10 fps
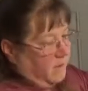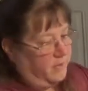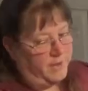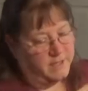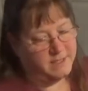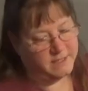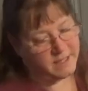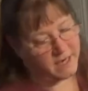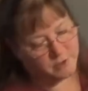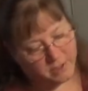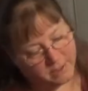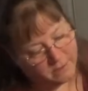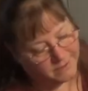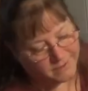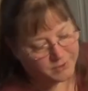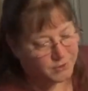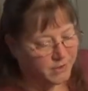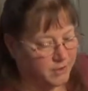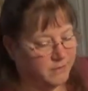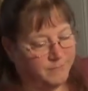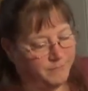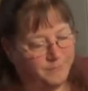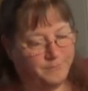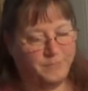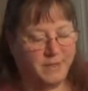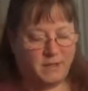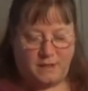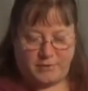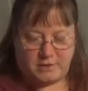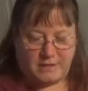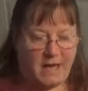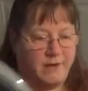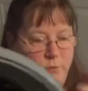This dehydrator, you know, you can... There's a lot of